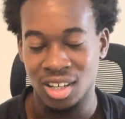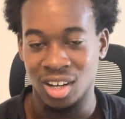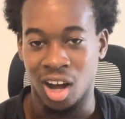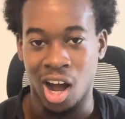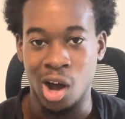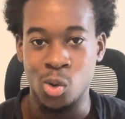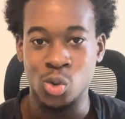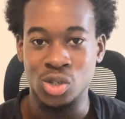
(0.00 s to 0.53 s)

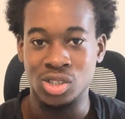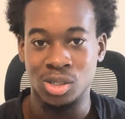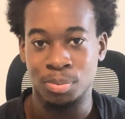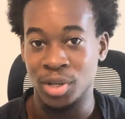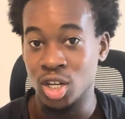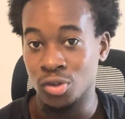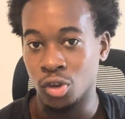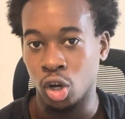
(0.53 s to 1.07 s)
I was a
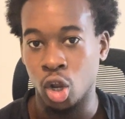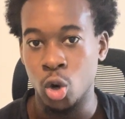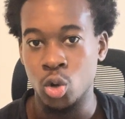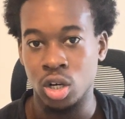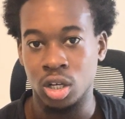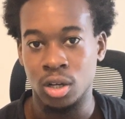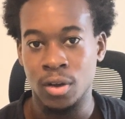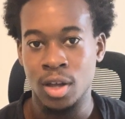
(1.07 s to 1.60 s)
bit of a
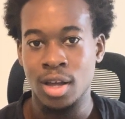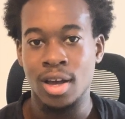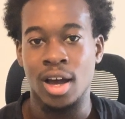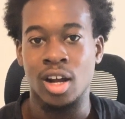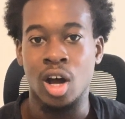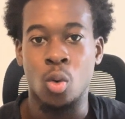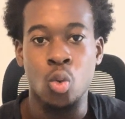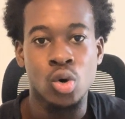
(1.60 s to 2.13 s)
loner, and
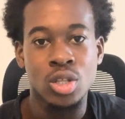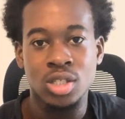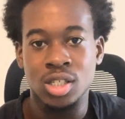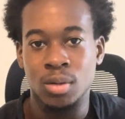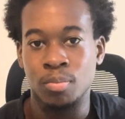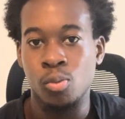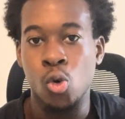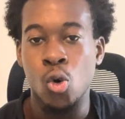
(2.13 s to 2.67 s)
I wanted
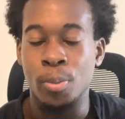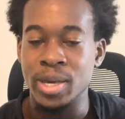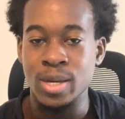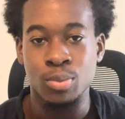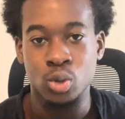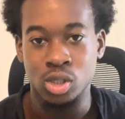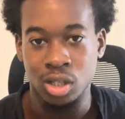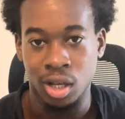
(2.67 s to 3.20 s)
more
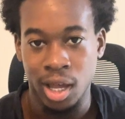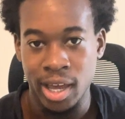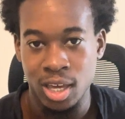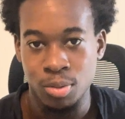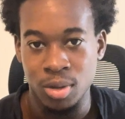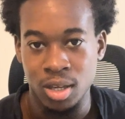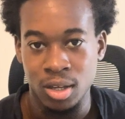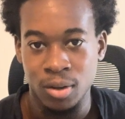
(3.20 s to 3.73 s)
people to like
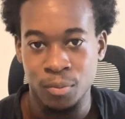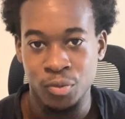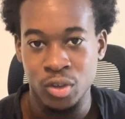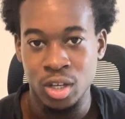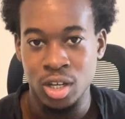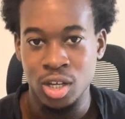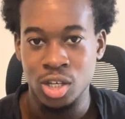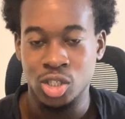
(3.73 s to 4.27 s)
me.
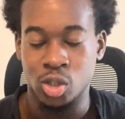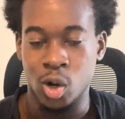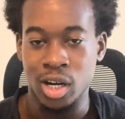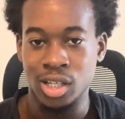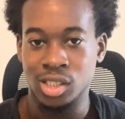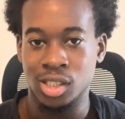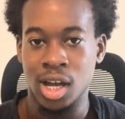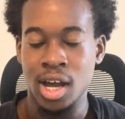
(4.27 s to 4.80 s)
So I
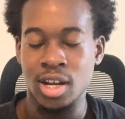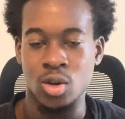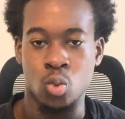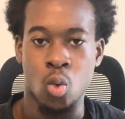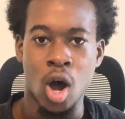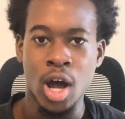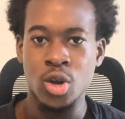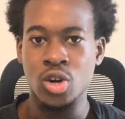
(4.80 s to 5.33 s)
decided,
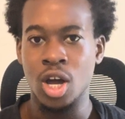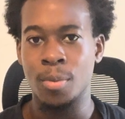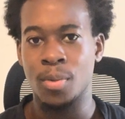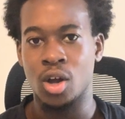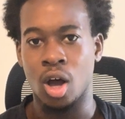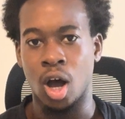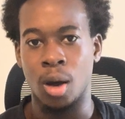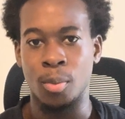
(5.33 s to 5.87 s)
why don't I
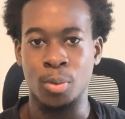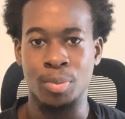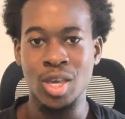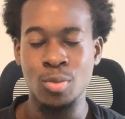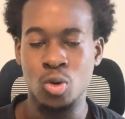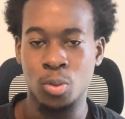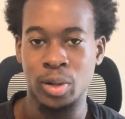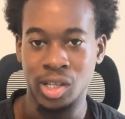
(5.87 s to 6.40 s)
become a
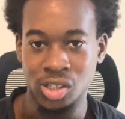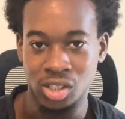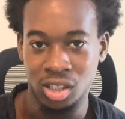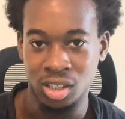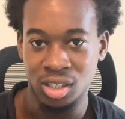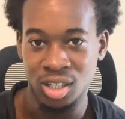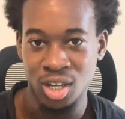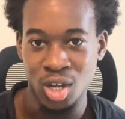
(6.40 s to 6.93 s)
people pleaser?
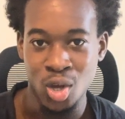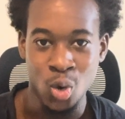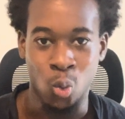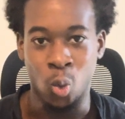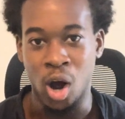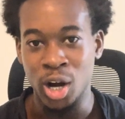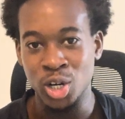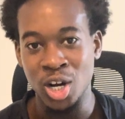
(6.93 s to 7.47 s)

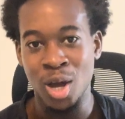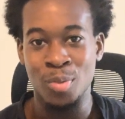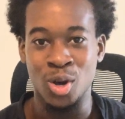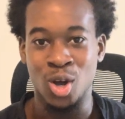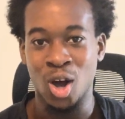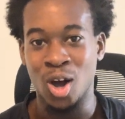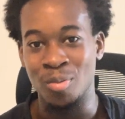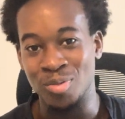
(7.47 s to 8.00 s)
Why don't I
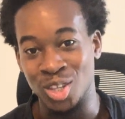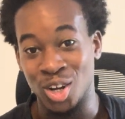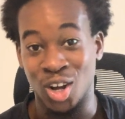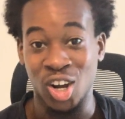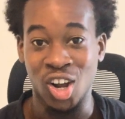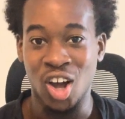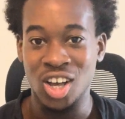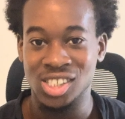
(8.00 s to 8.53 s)
become the
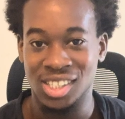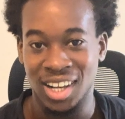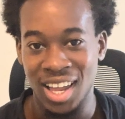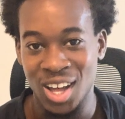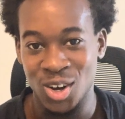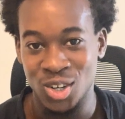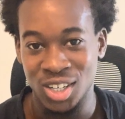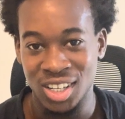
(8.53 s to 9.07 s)
class
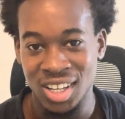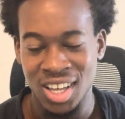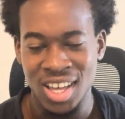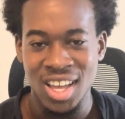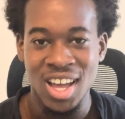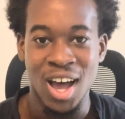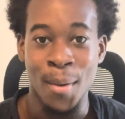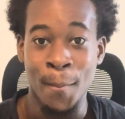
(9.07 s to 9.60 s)
clown?
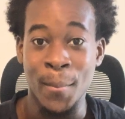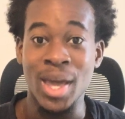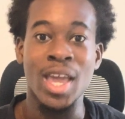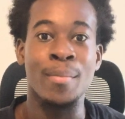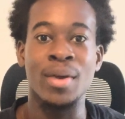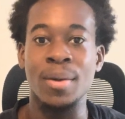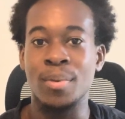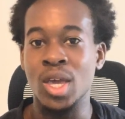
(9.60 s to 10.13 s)
And
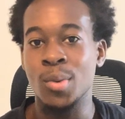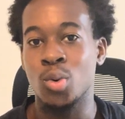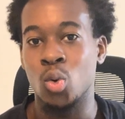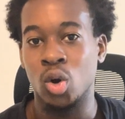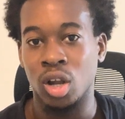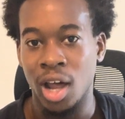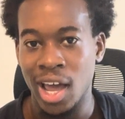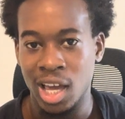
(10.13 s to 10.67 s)
maybe people
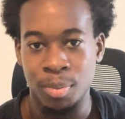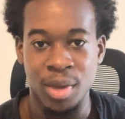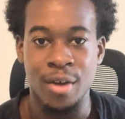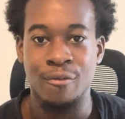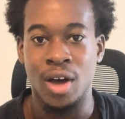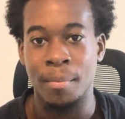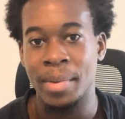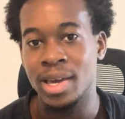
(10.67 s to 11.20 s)
will like me if
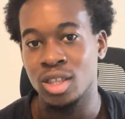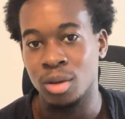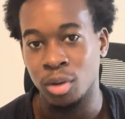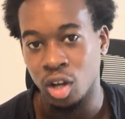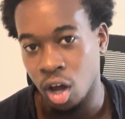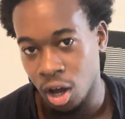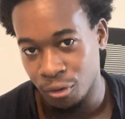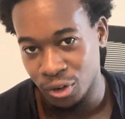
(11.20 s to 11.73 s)
I make them
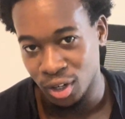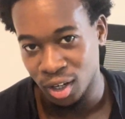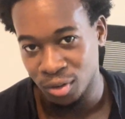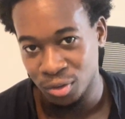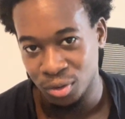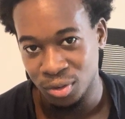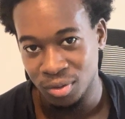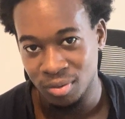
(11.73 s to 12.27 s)
laugh enough.
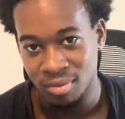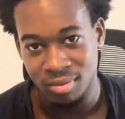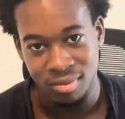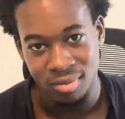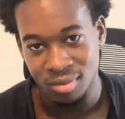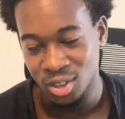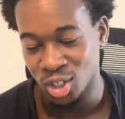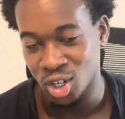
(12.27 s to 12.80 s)

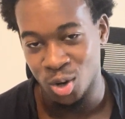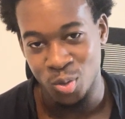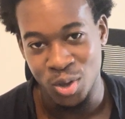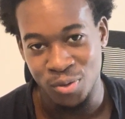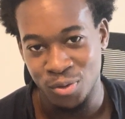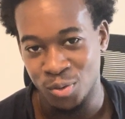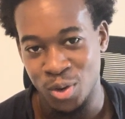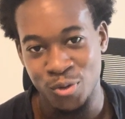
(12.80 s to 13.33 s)
You know,
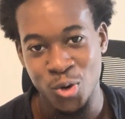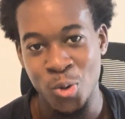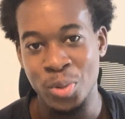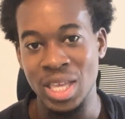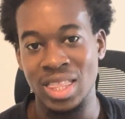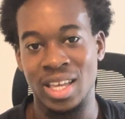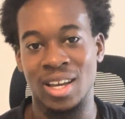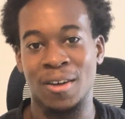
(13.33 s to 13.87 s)
we've all
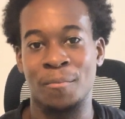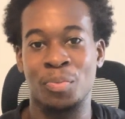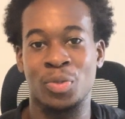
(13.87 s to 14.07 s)
been there.